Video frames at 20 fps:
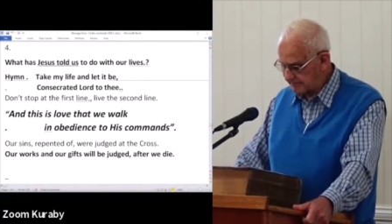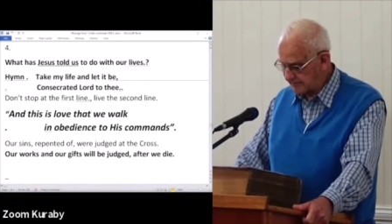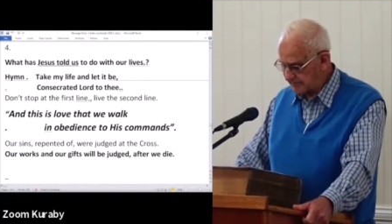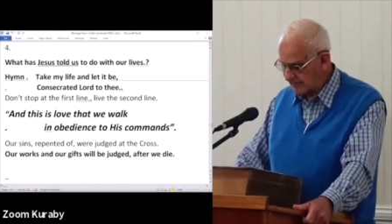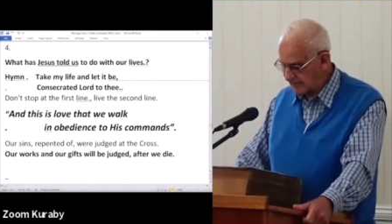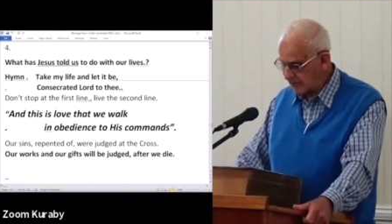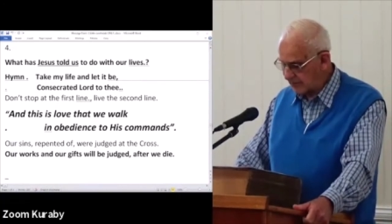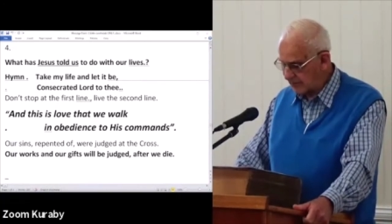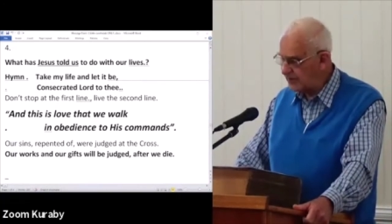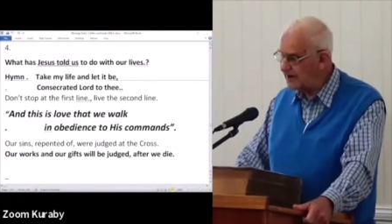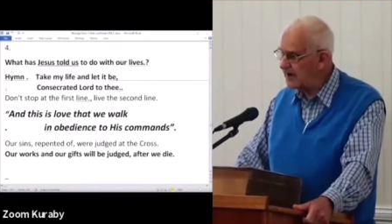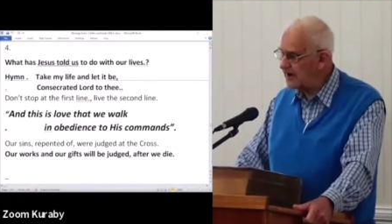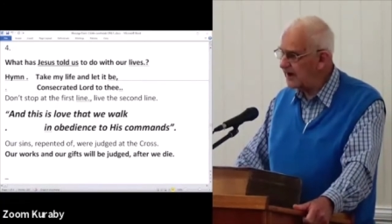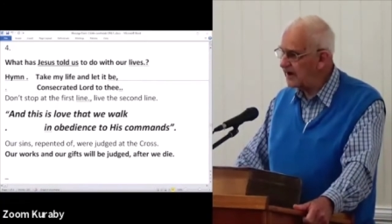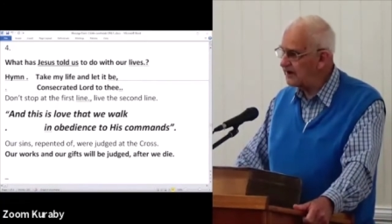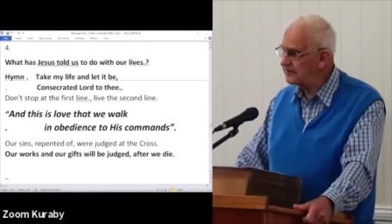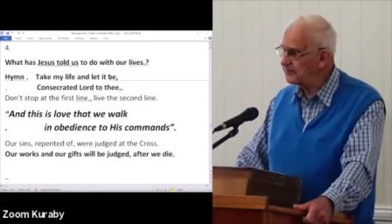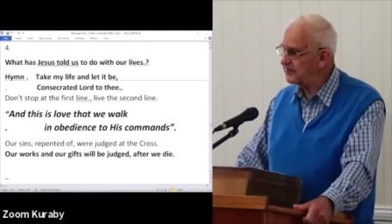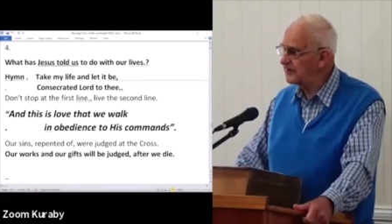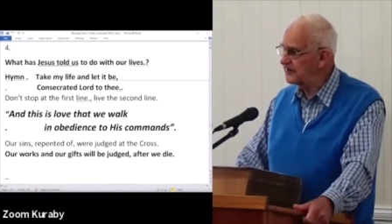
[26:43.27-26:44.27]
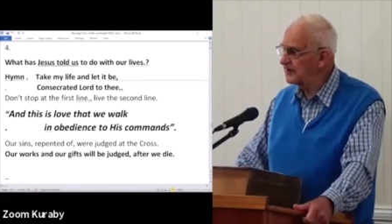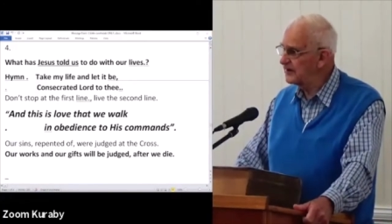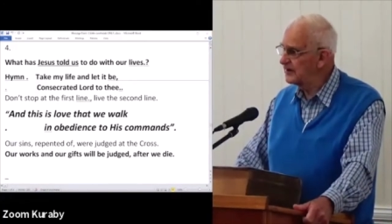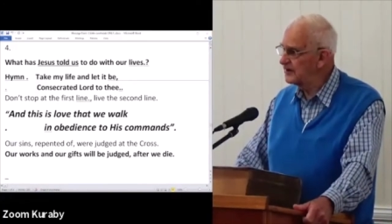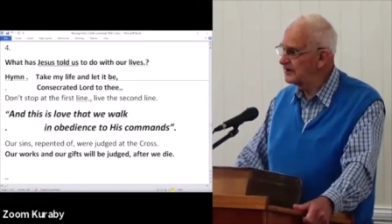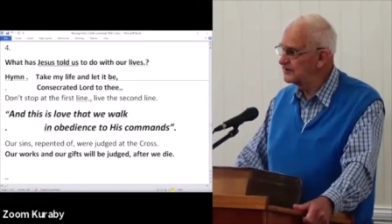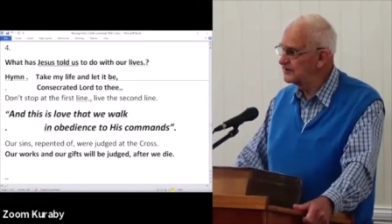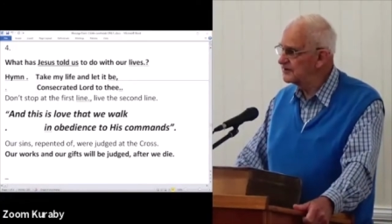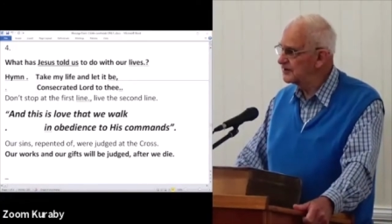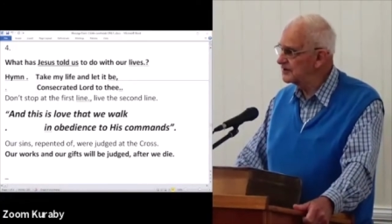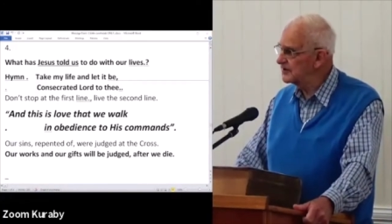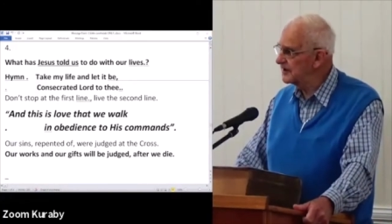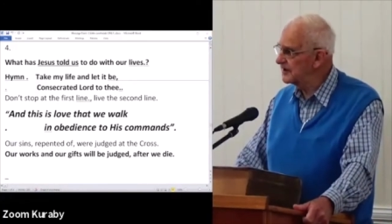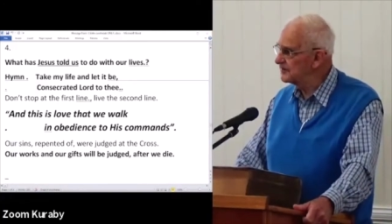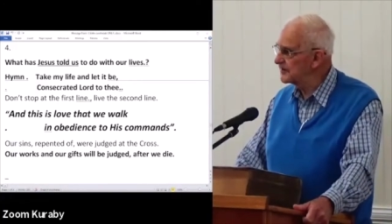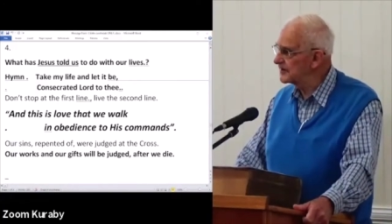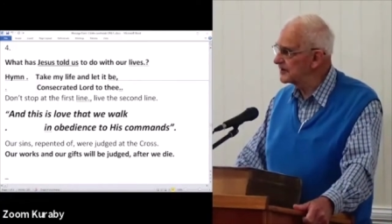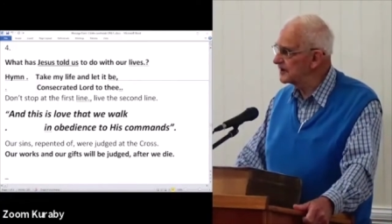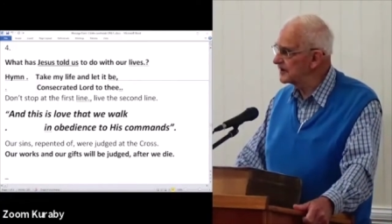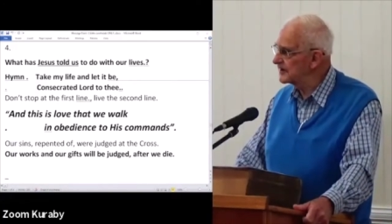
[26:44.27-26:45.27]
We have to give an
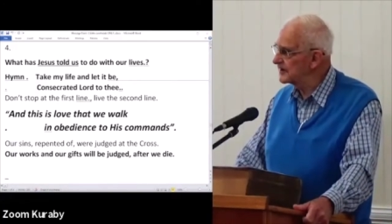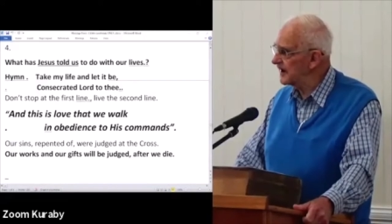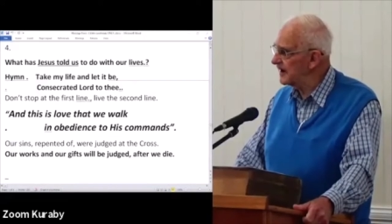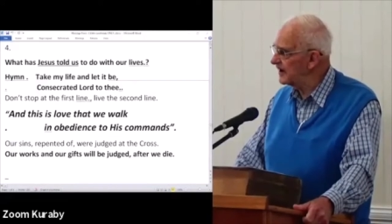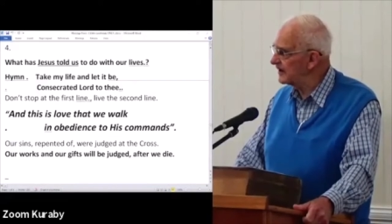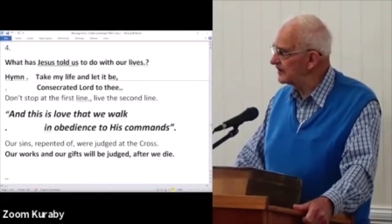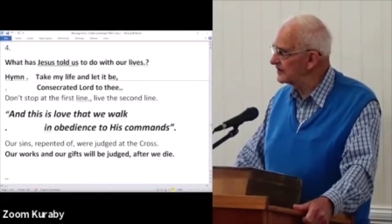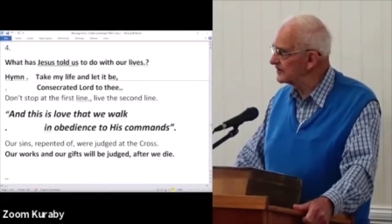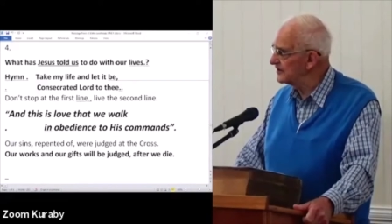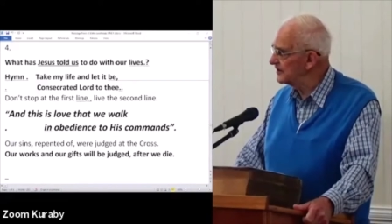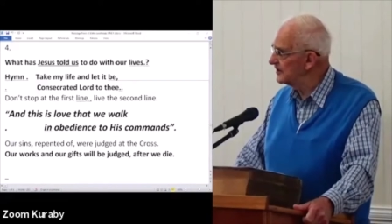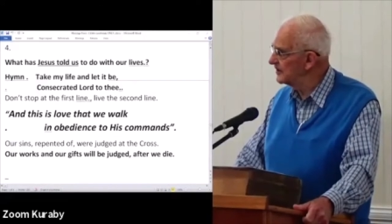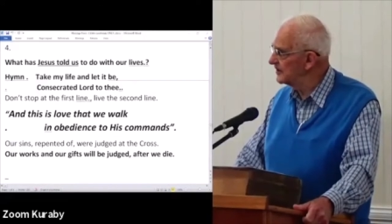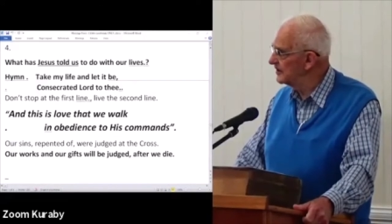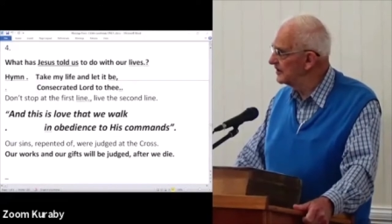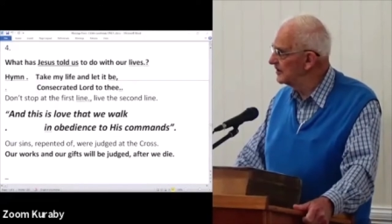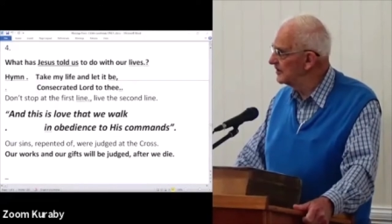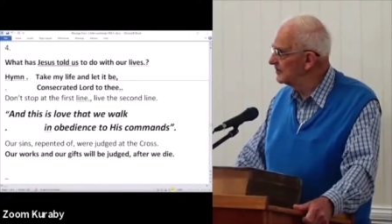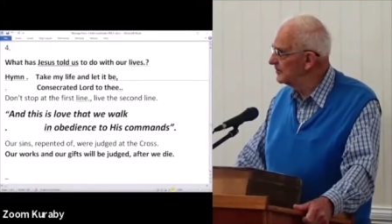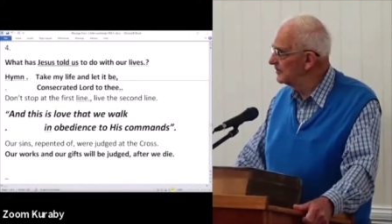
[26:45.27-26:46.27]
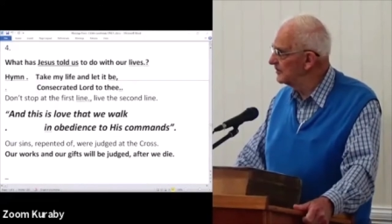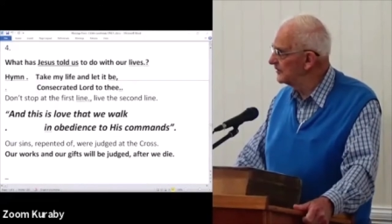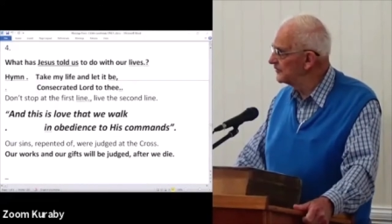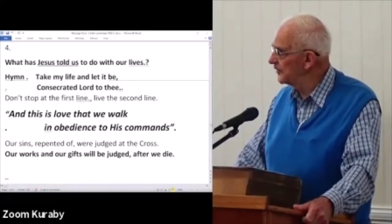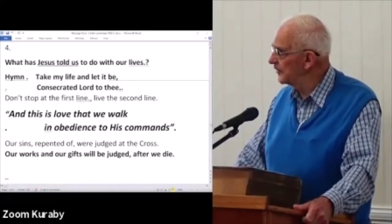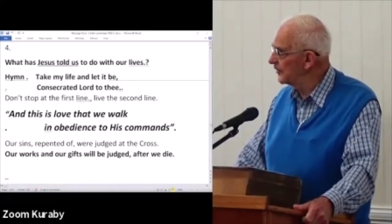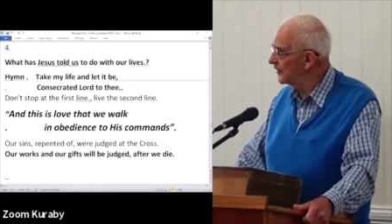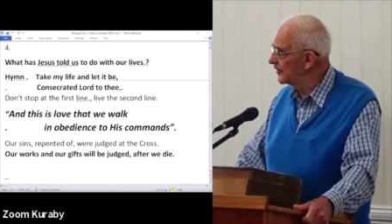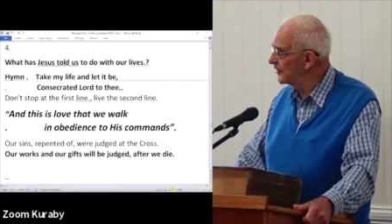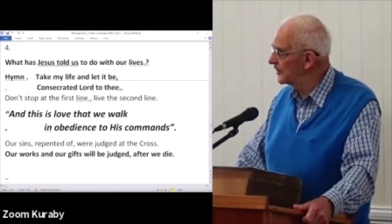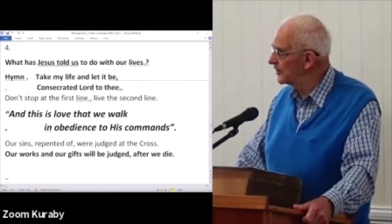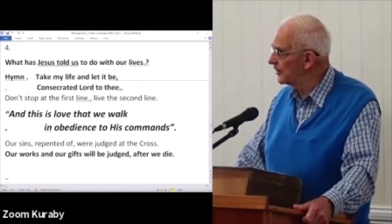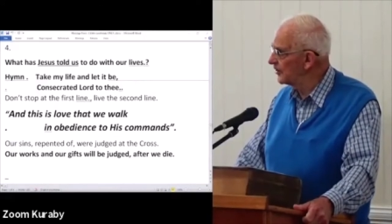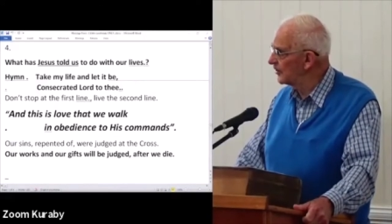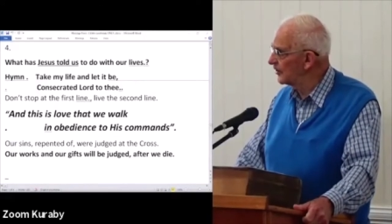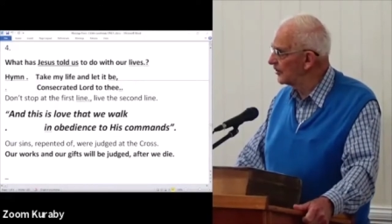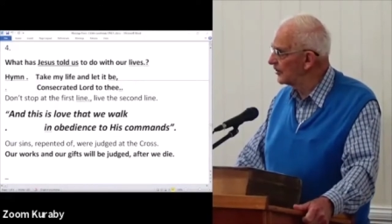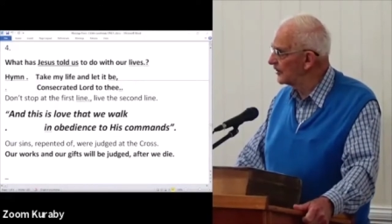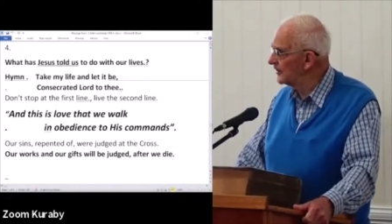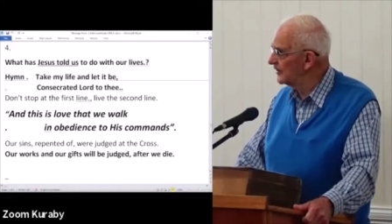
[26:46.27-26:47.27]
account before the Lord